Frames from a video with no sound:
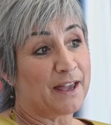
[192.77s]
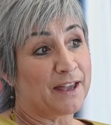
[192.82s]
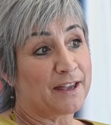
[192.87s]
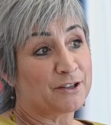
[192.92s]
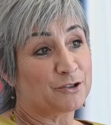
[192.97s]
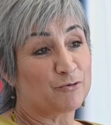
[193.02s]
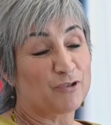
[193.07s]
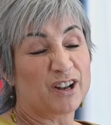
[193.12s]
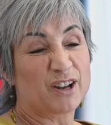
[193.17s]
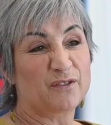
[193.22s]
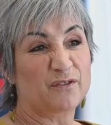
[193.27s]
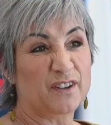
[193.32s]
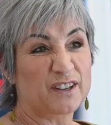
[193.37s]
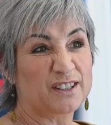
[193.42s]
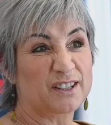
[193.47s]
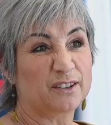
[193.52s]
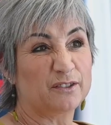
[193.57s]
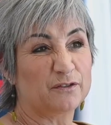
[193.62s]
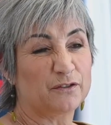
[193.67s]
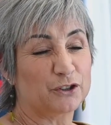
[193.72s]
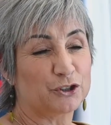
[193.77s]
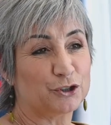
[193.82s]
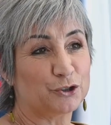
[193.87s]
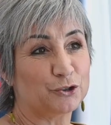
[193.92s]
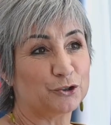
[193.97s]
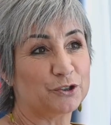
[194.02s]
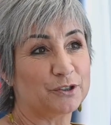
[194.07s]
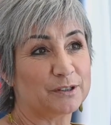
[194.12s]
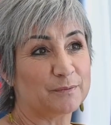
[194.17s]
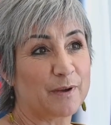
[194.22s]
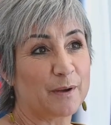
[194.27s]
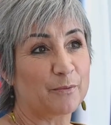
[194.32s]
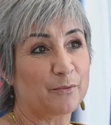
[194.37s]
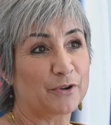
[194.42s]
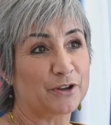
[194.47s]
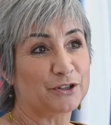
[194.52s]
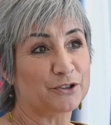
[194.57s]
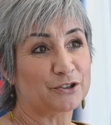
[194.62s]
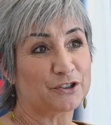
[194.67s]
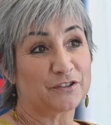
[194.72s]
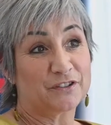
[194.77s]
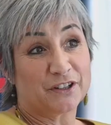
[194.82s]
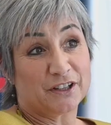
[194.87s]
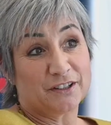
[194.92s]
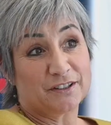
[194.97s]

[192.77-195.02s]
is really fitting for Jordan's memory sort of to